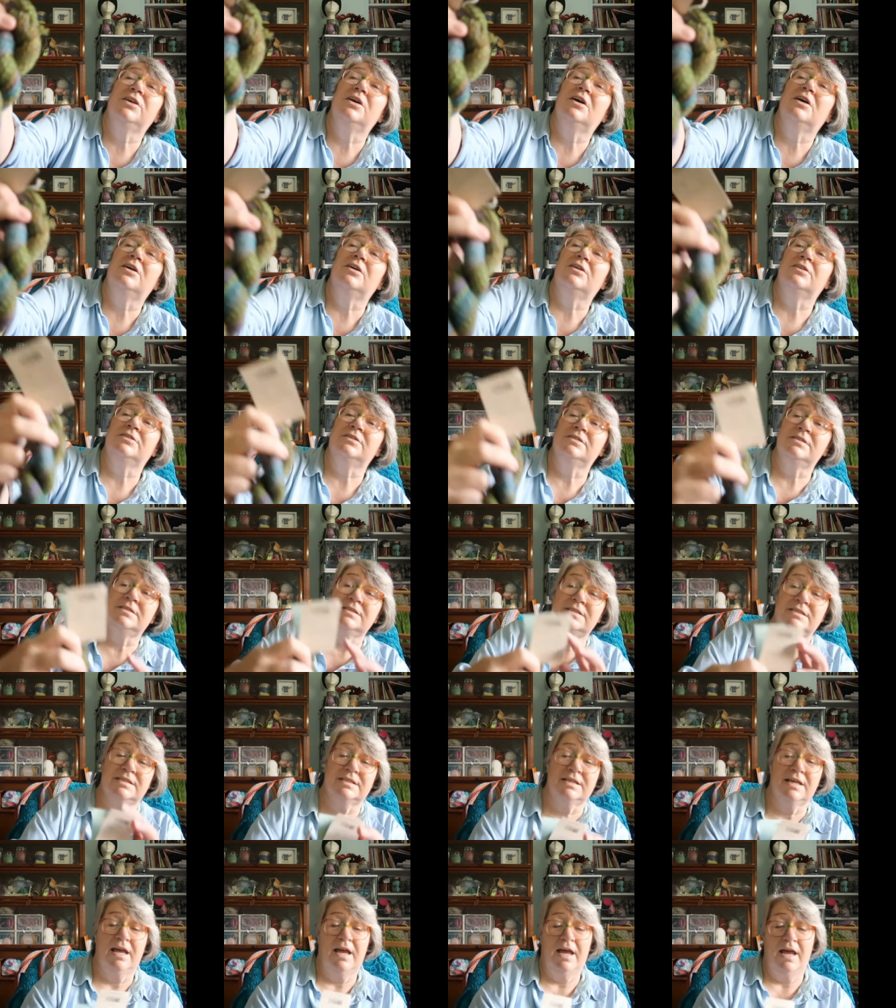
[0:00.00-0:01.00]

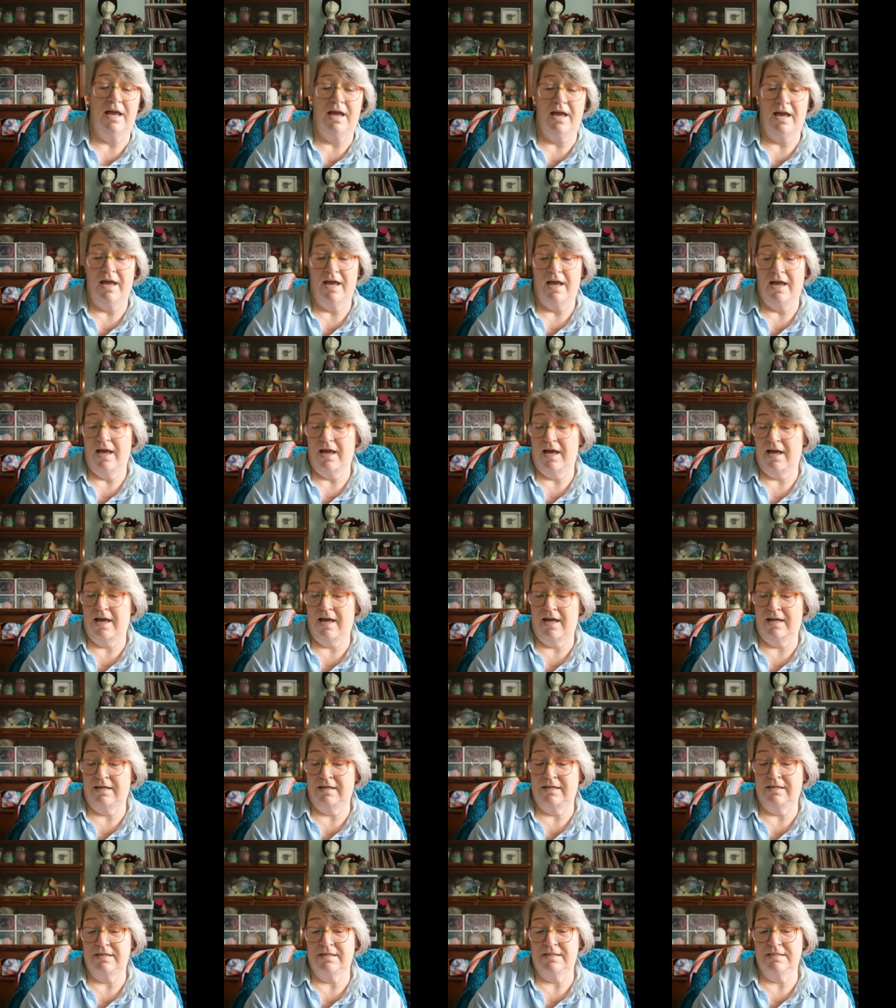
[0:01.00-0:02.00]
Yarns.
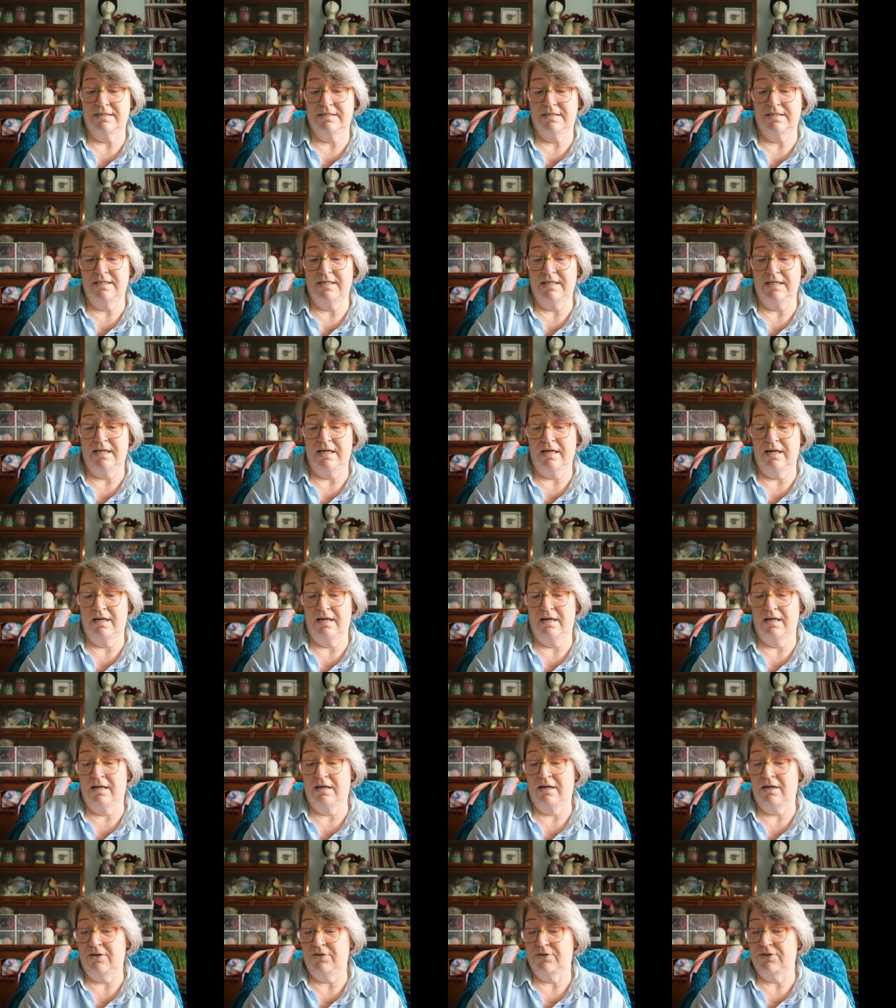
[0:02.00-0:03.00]
And it is the
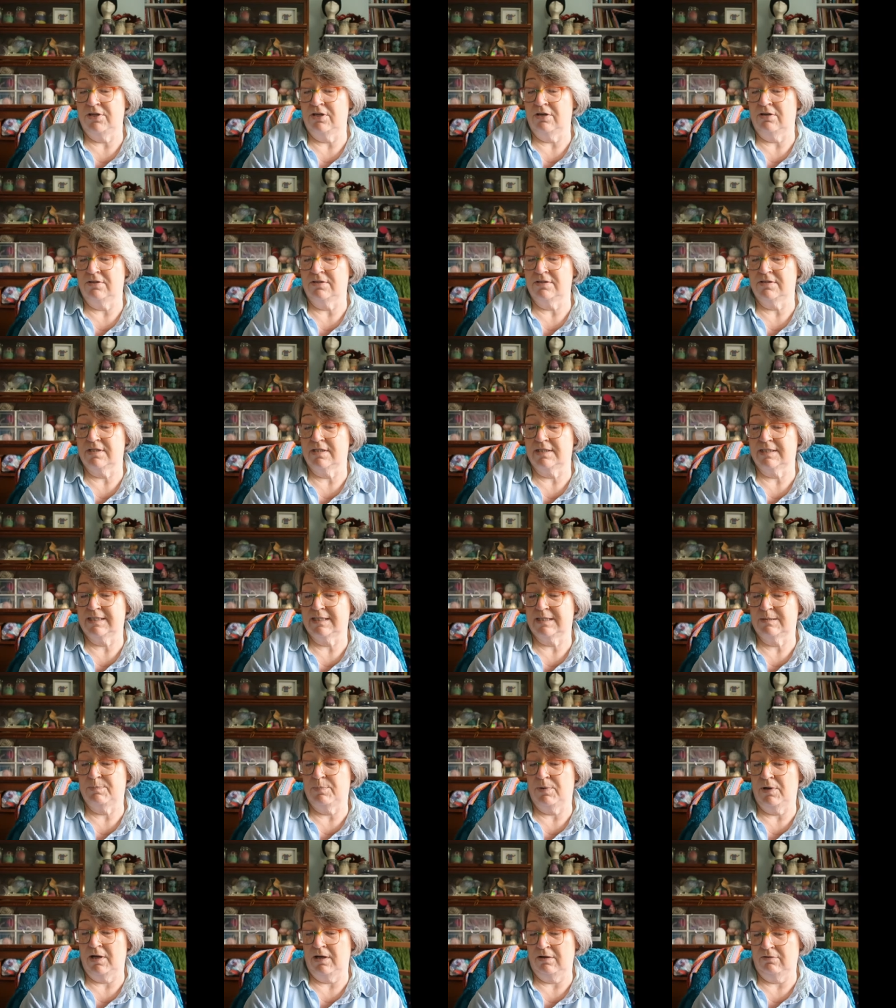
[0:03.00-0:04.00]
Earth Yarns
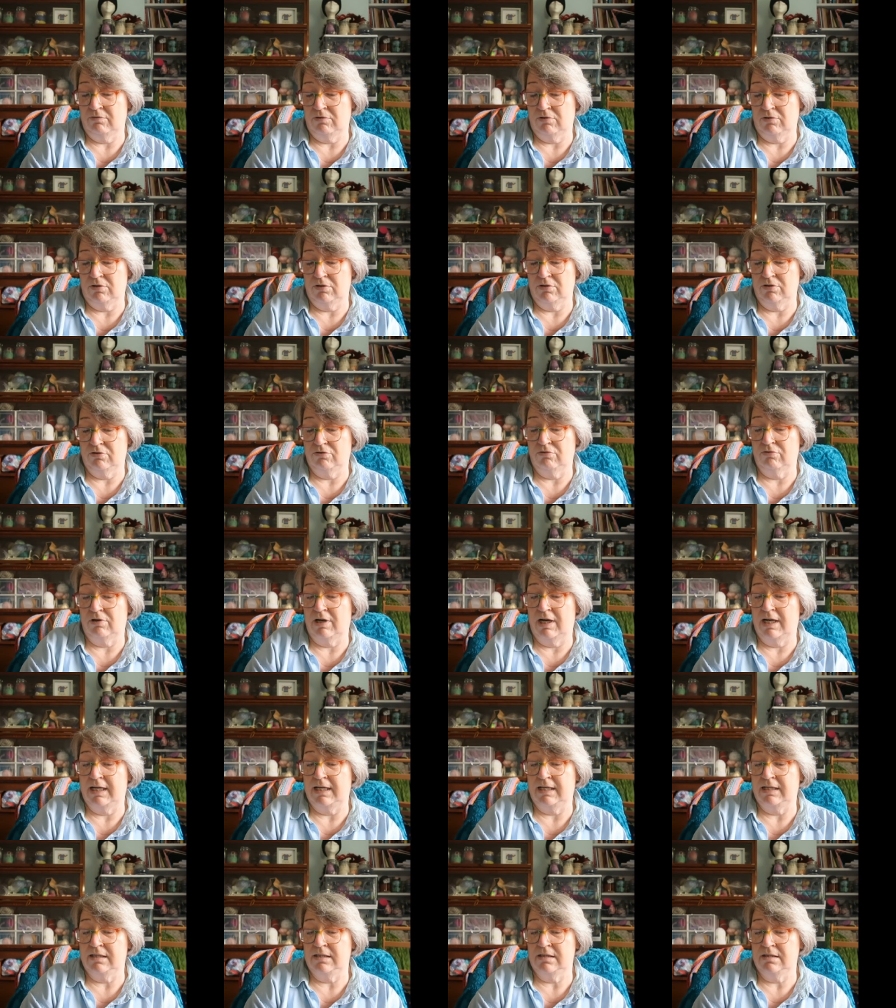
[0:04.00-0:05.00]
Spiral
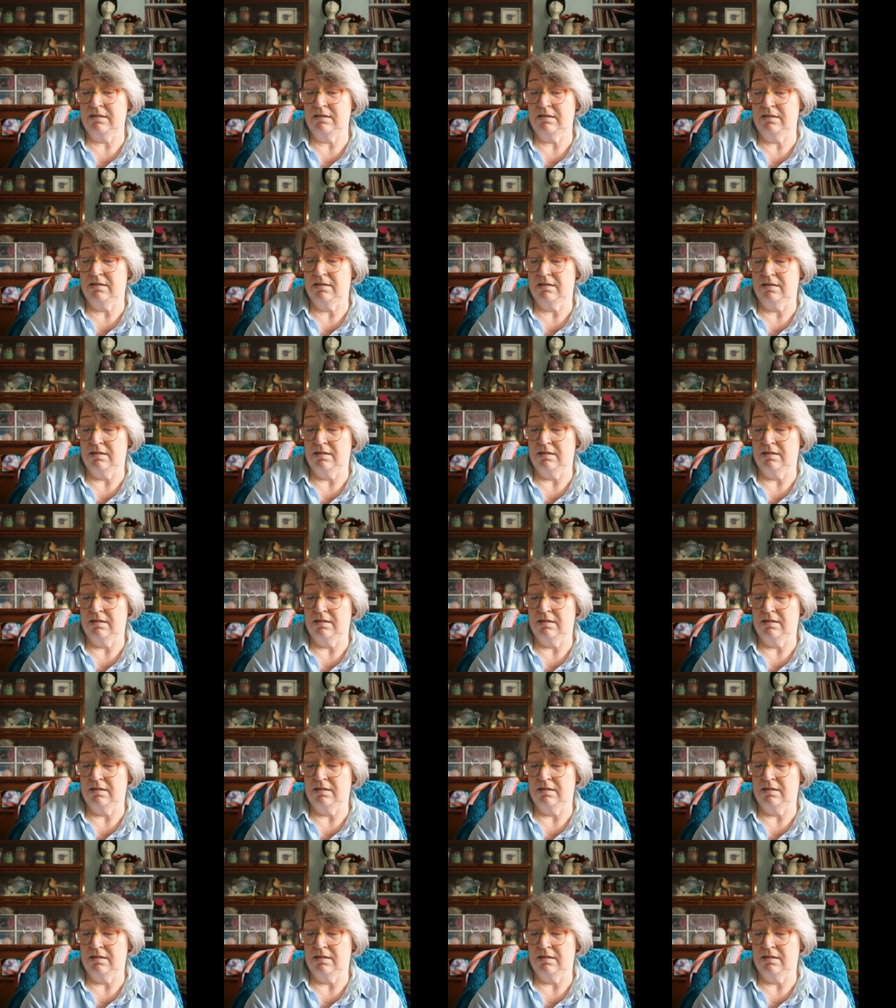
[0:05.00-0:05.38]
Grain